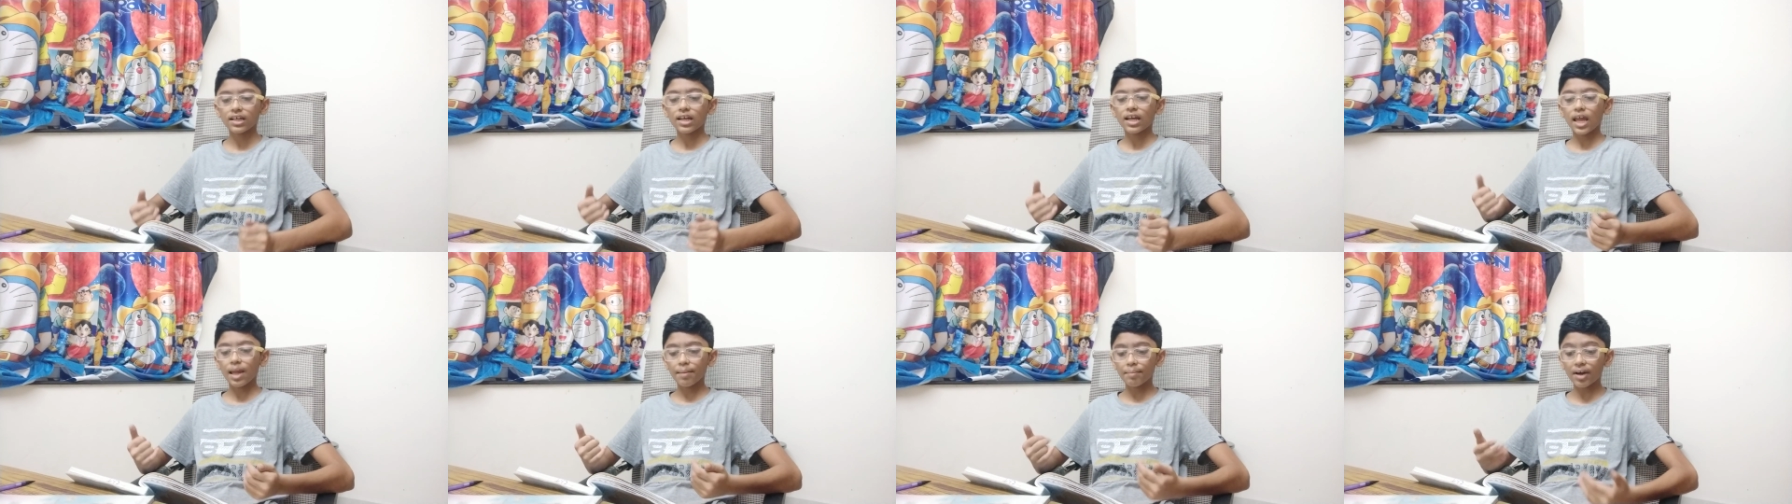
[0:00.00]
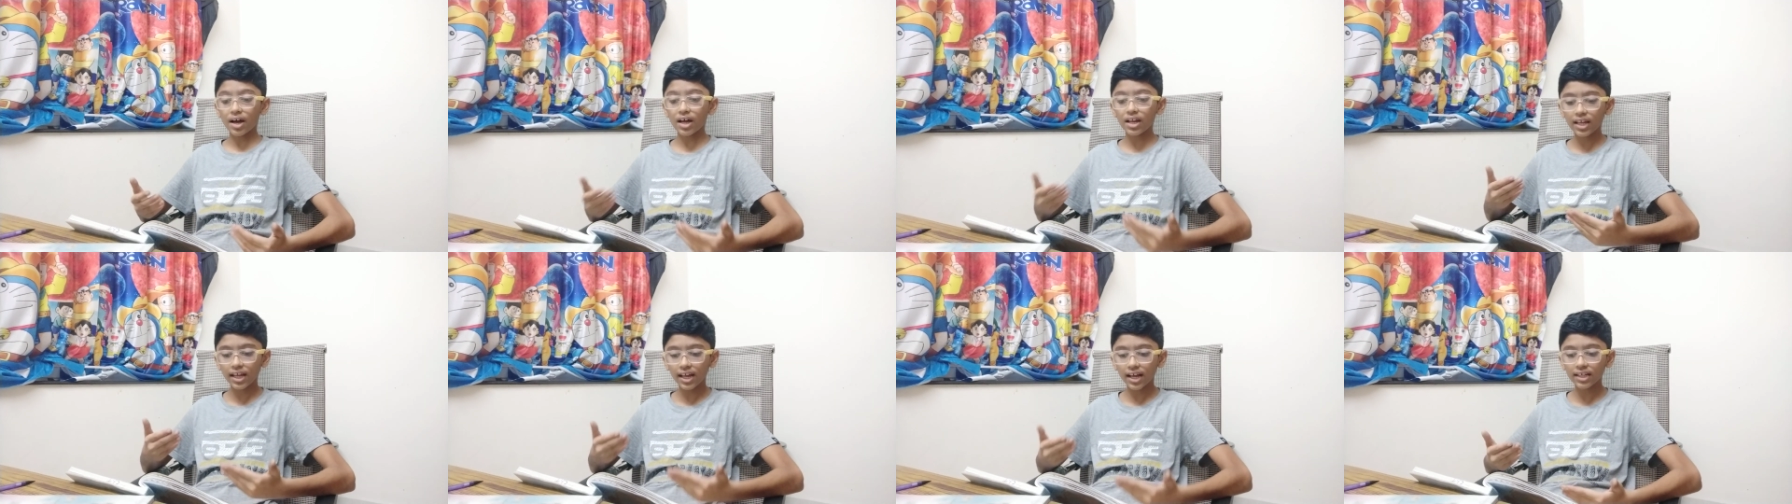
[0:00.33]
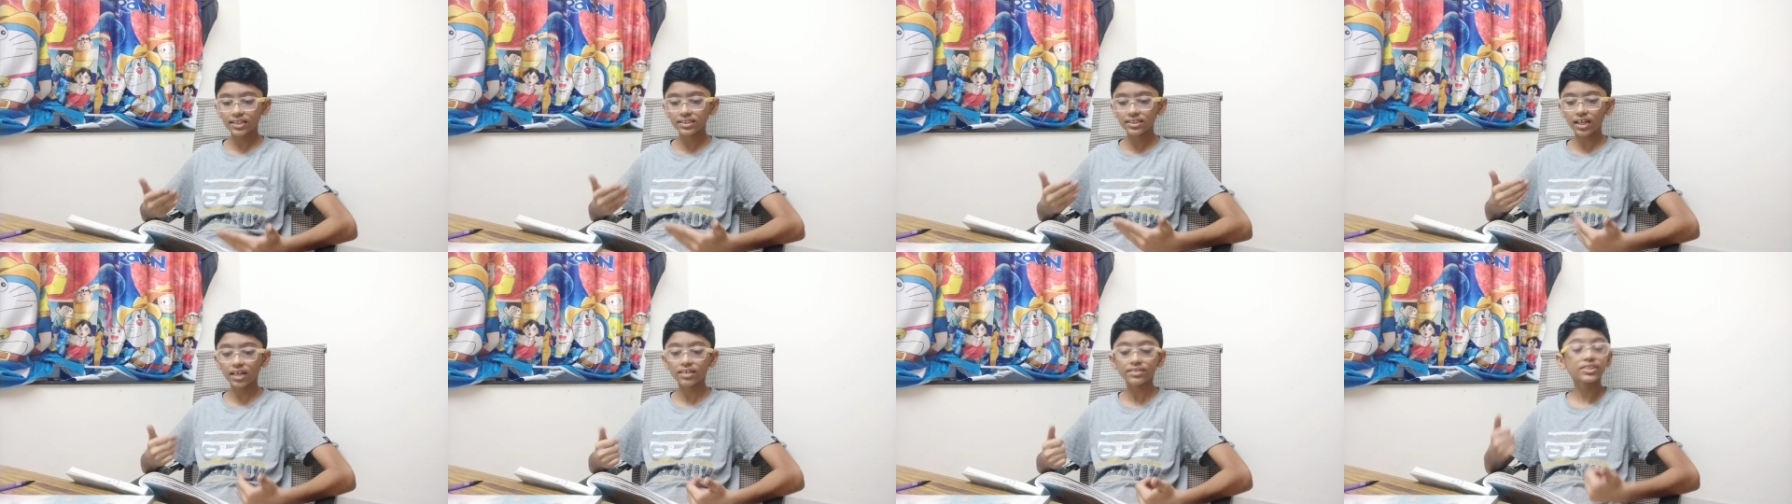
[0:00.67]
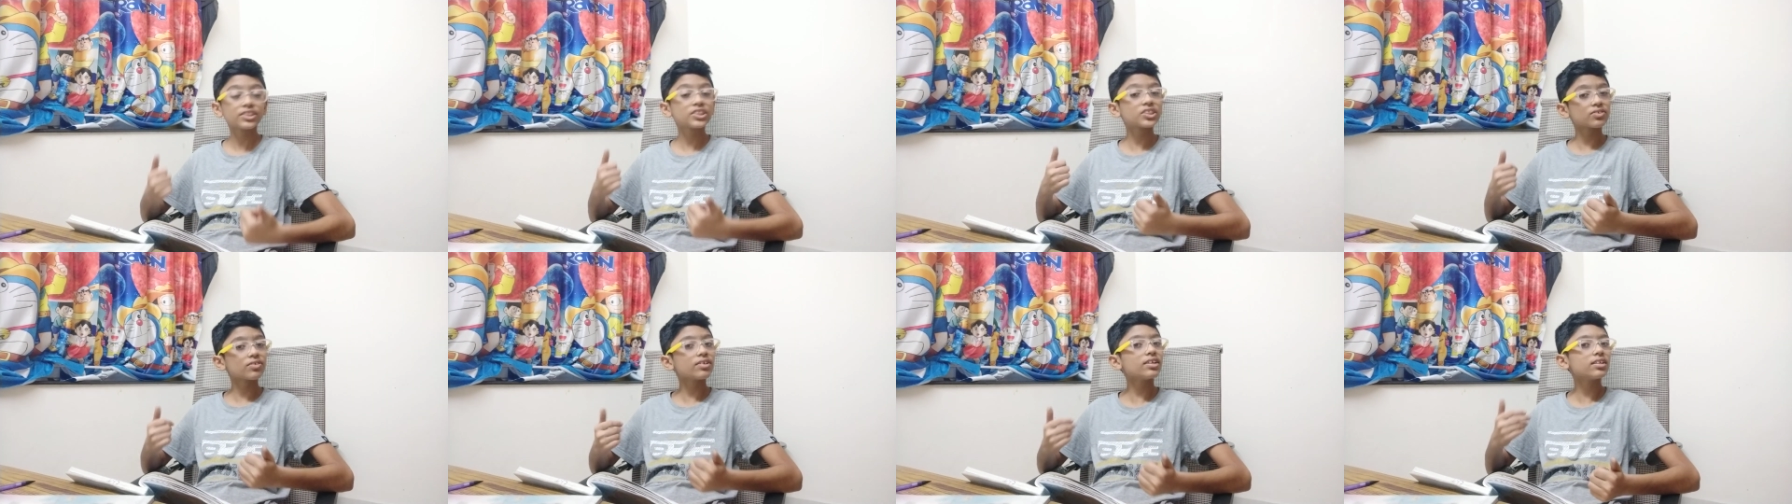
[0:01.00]
Himalayas are
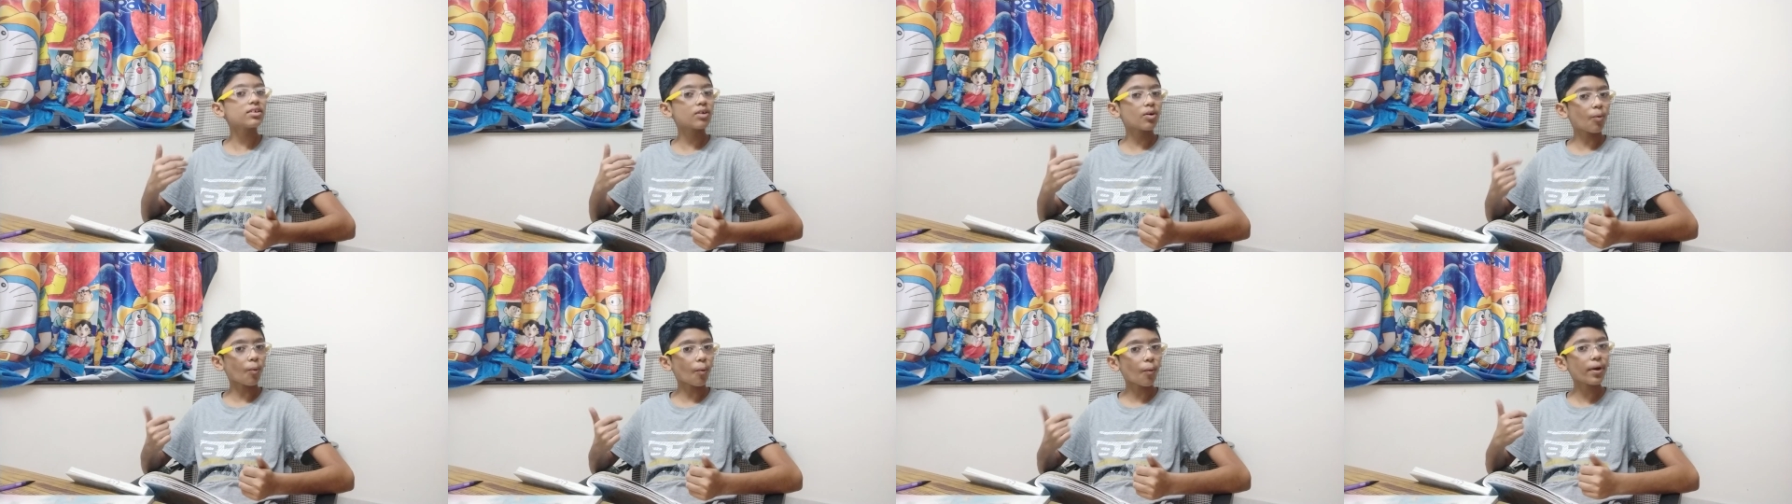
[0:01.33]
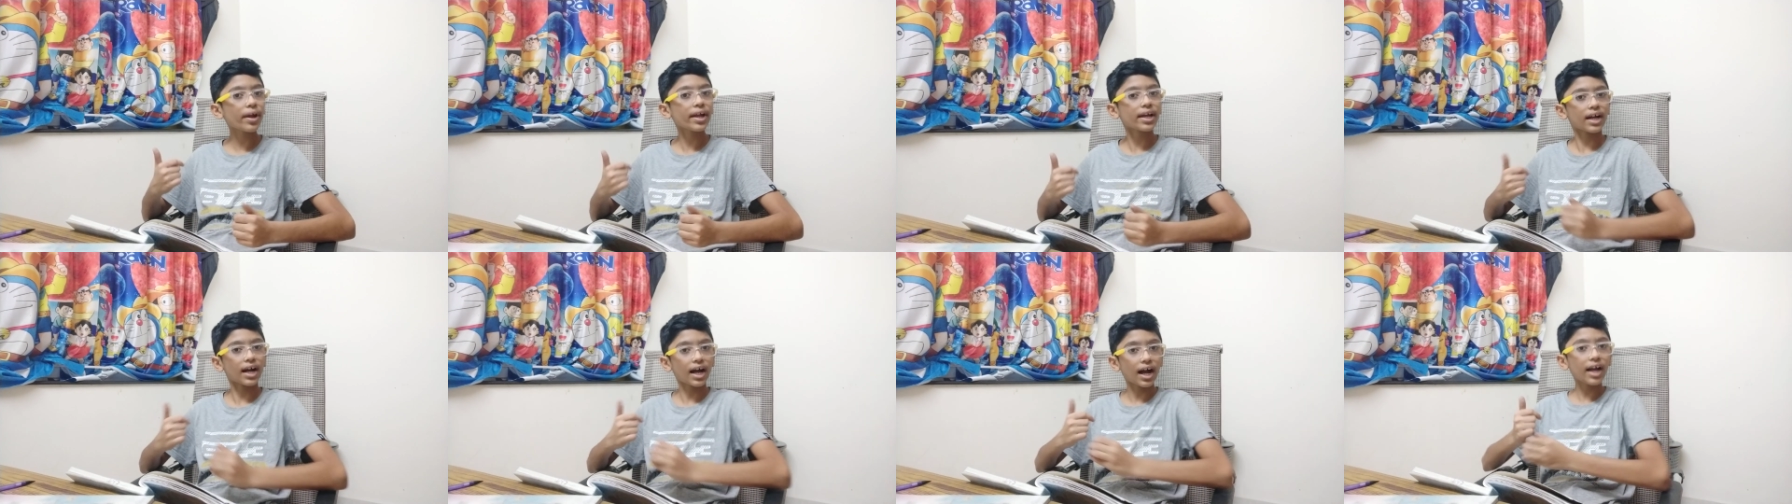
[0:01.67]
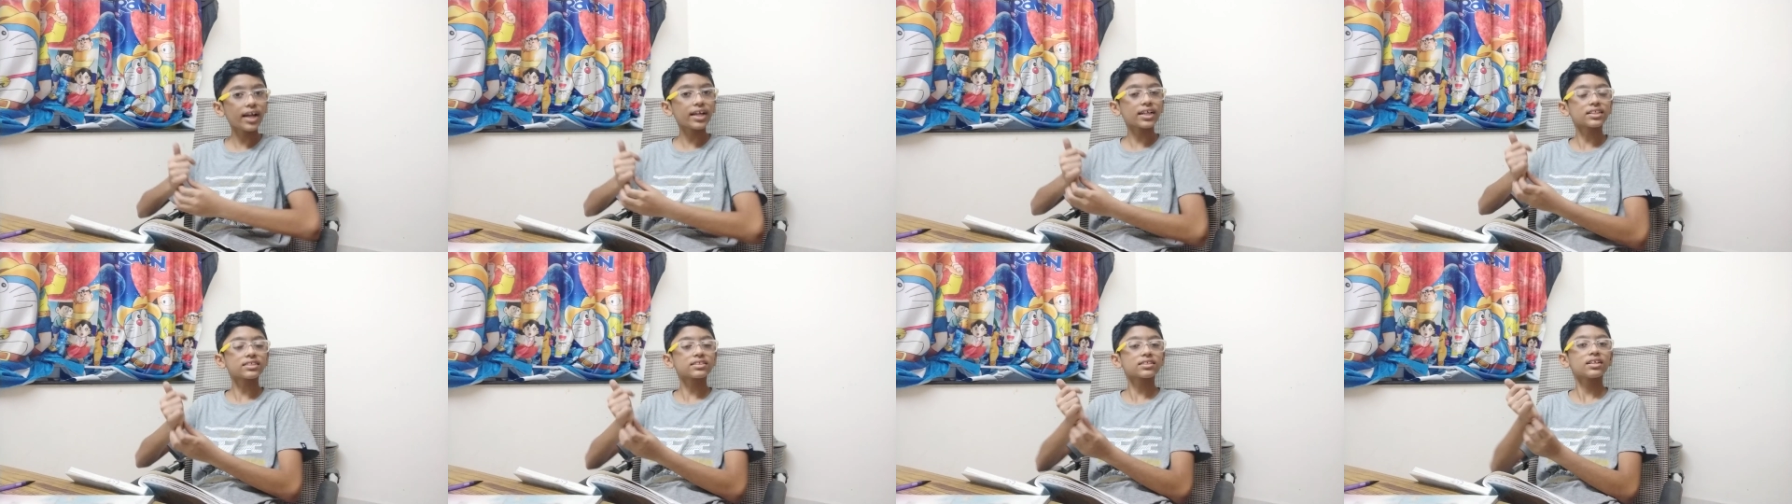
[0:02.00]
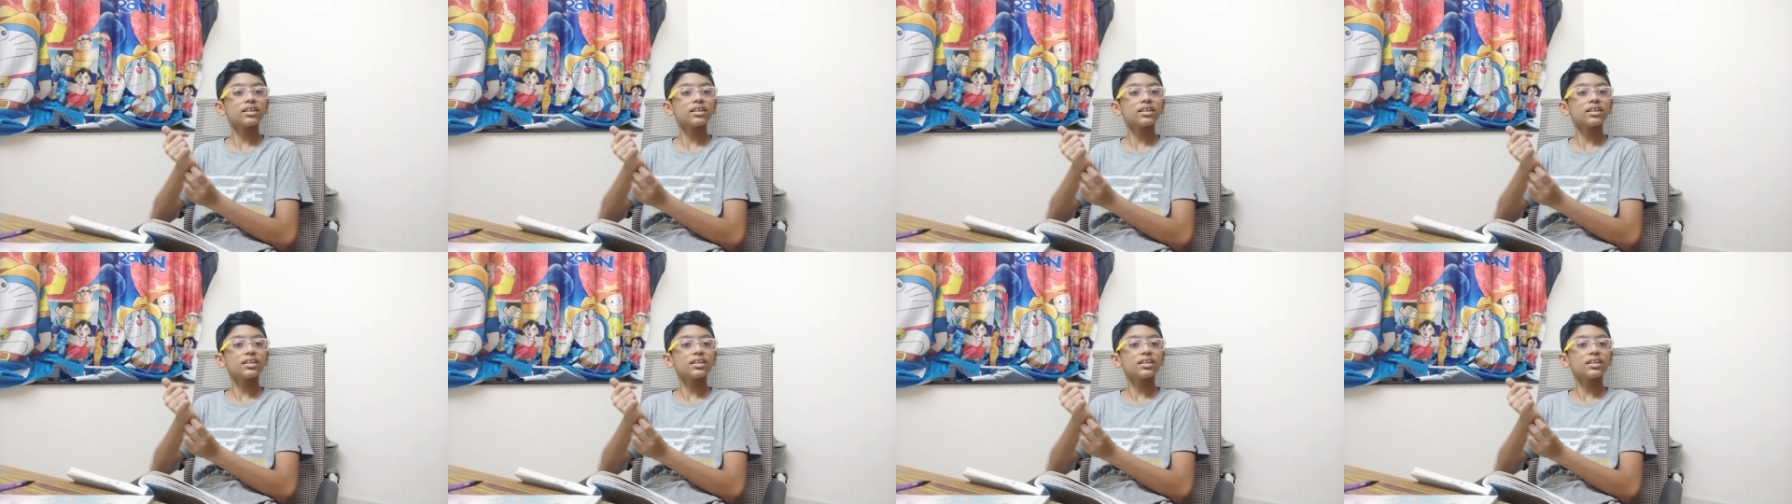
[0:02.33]
still growing height.